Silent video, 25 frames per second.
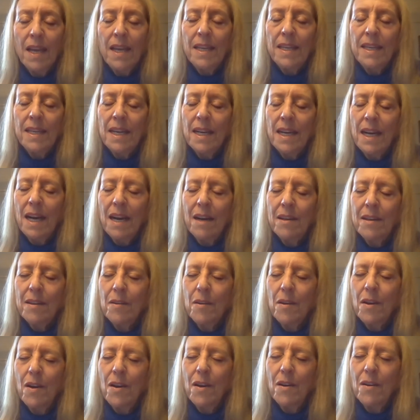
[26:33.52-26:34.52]
Yeah,
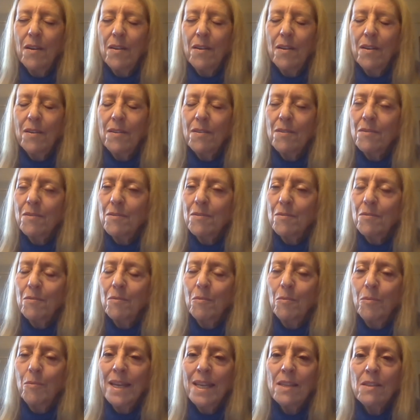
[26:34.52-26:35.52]

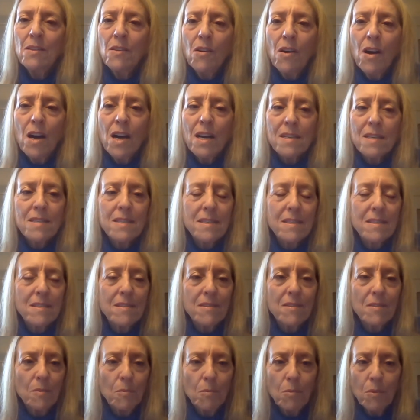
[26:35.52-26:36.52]

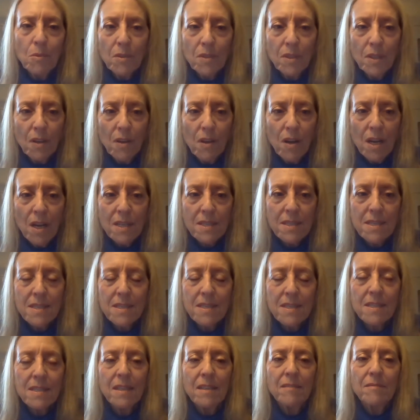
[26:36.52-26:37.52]
the world
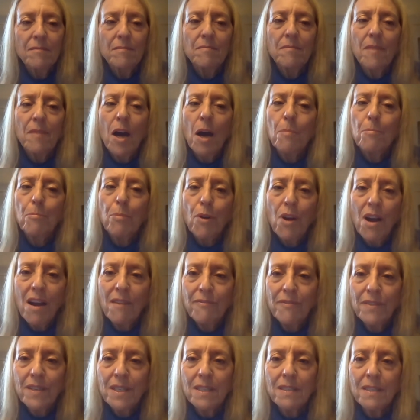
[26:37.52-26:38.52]
lost a
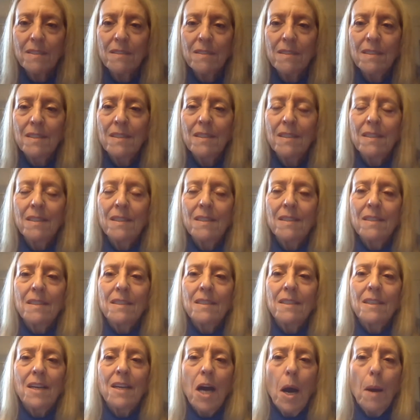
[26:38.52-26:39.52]
prophet,
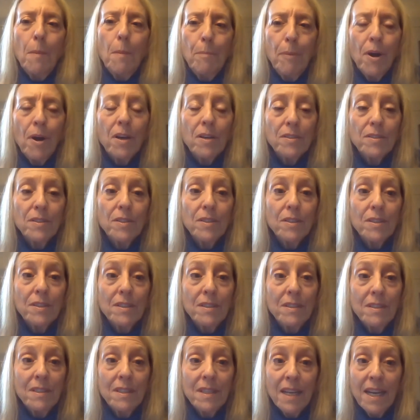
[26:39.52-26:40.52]
a
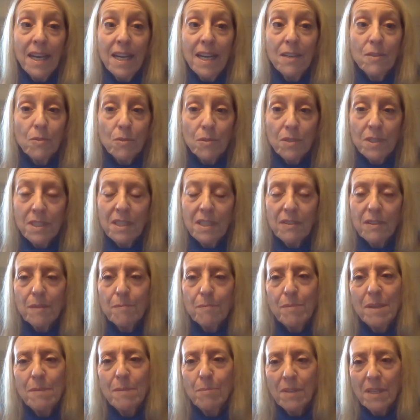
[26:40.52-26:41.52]
partner, and ordinary
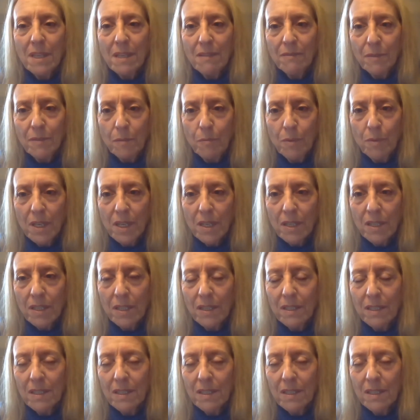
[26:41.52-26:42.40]
people everywhere,